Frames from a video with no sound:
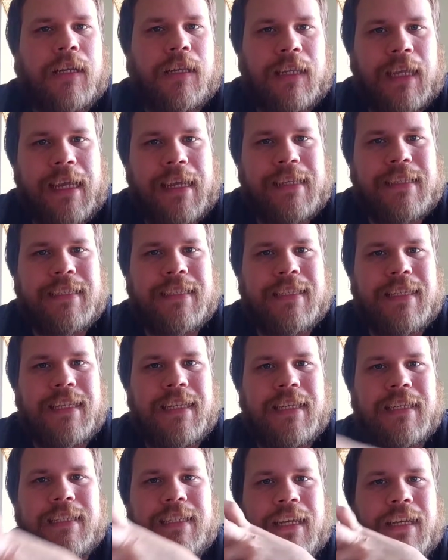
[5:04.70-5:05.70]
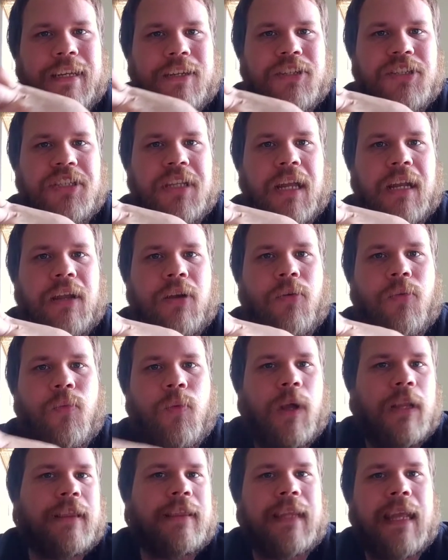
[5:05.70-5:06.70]
client's needs and understanding
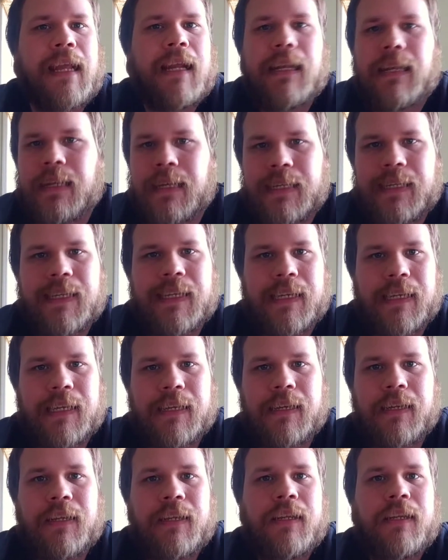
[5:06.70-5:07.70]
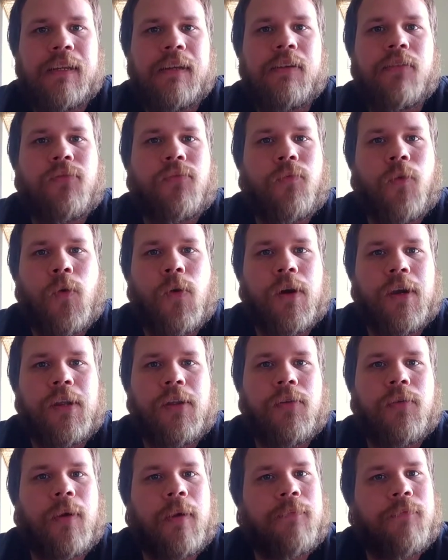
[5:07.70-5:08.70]
what they need for
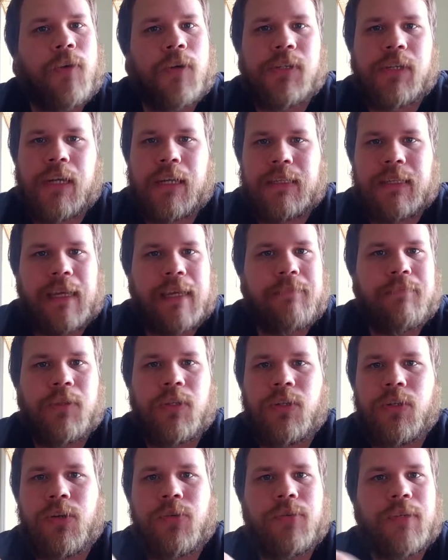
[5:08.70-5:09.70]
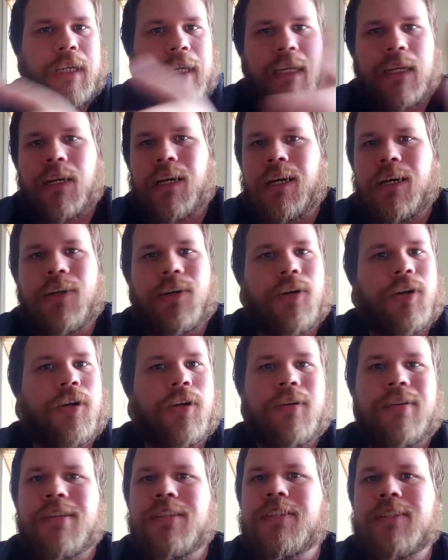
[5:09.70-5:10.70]
you, for a type logo, an icon,
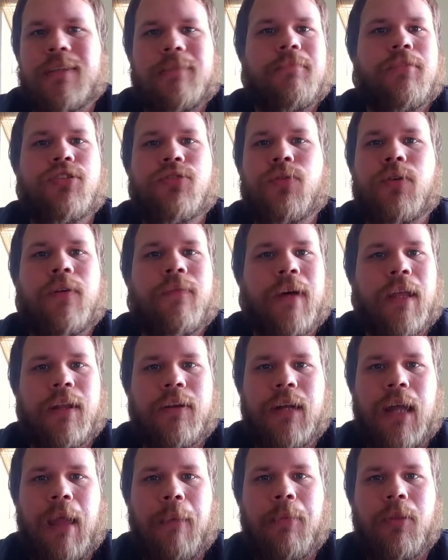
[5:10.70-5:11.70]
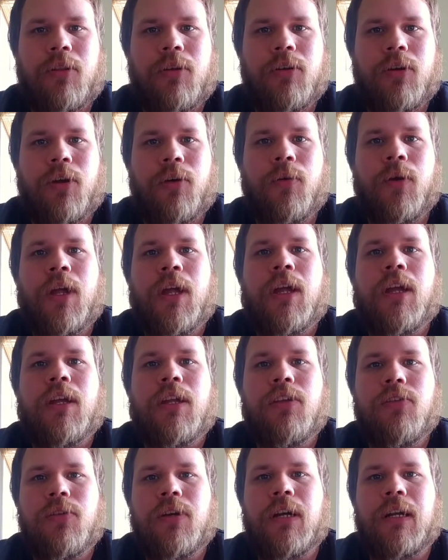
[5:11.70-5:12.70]
or some sort of other type of logo,
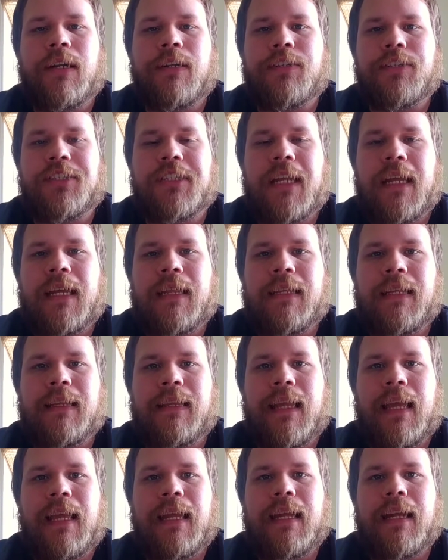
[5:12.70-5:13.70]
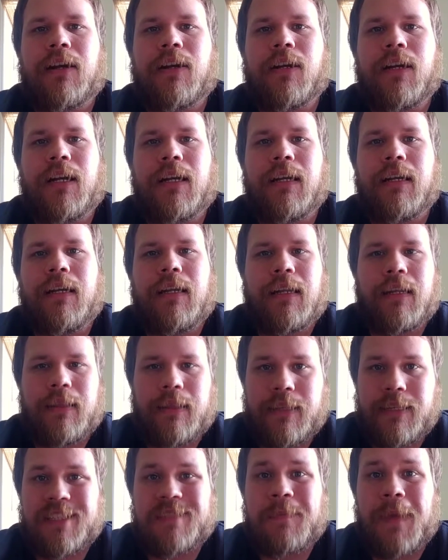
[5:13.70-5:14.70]
you can understand that they are going to
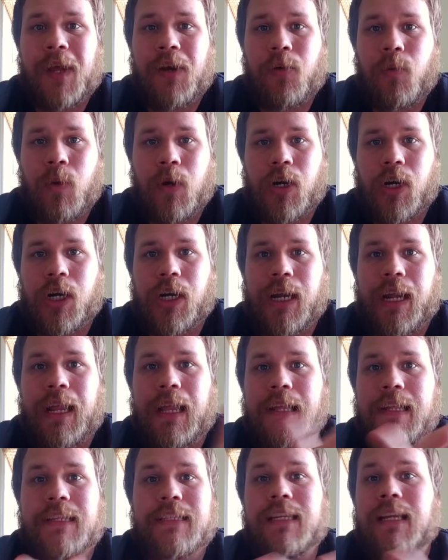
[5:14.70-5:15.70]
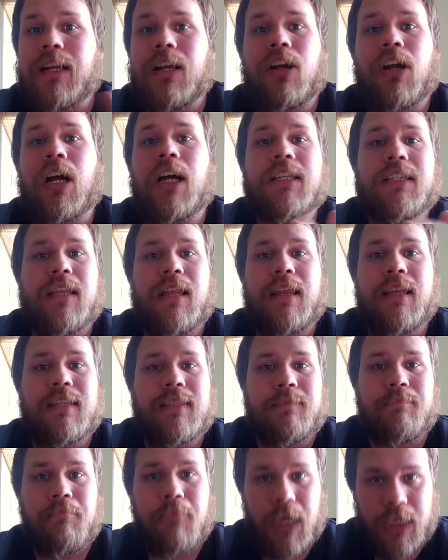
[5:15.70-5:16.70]
need this amount of work and it's going to cost
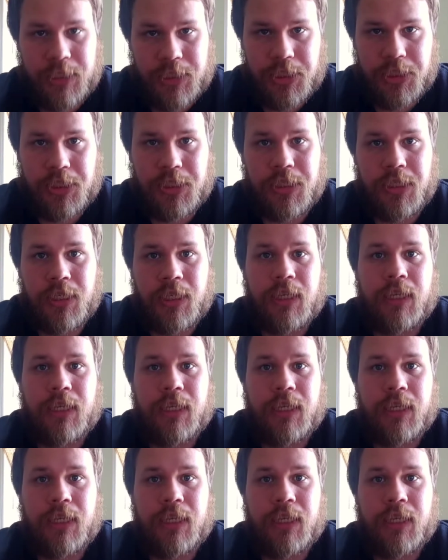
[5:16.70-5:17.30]
this much.